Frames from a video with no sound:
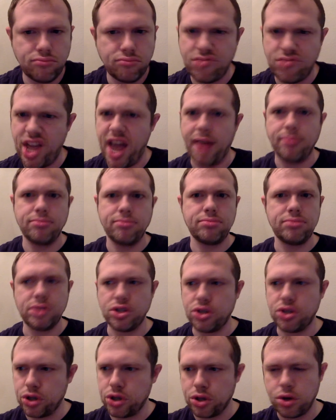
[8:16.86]
hey,
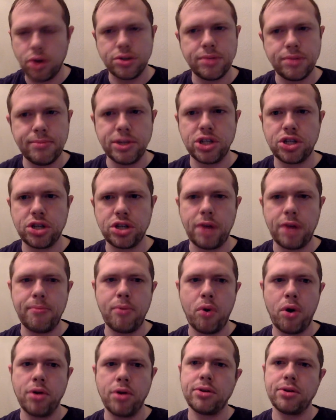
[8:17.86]
let's just throw some miniatures on a
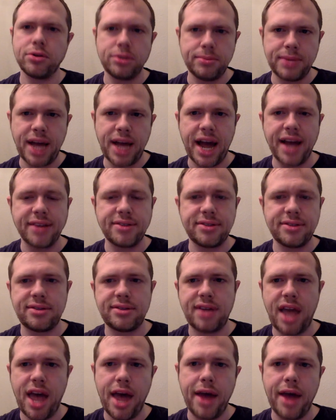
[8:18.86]
board, throw some dice,
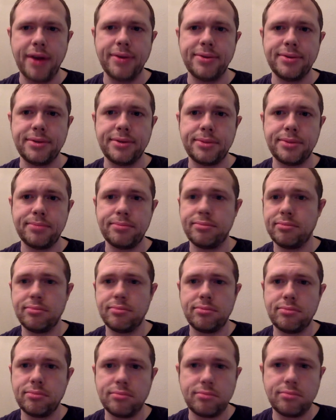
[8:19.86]
and
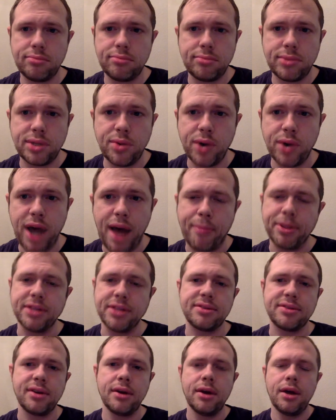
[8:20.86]
see what
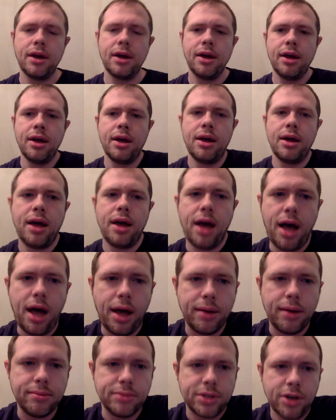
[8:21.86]
happens.
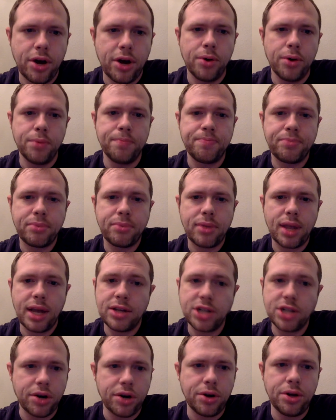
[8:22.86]
So
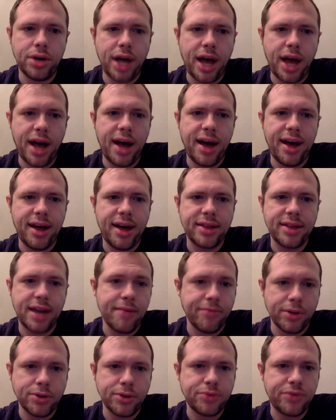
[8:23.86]
in general, the
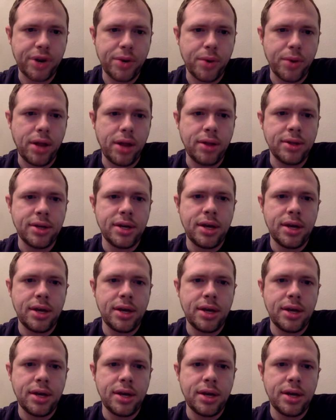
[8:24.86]
game flows very well.